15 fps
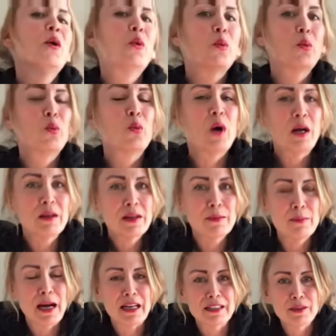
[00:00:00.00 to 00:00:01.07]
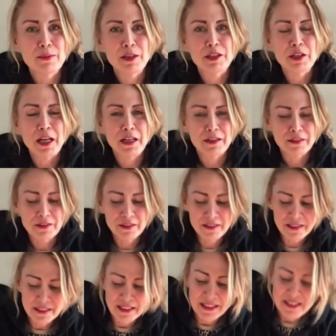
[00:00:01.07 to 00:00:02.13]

Welcome back to my channel.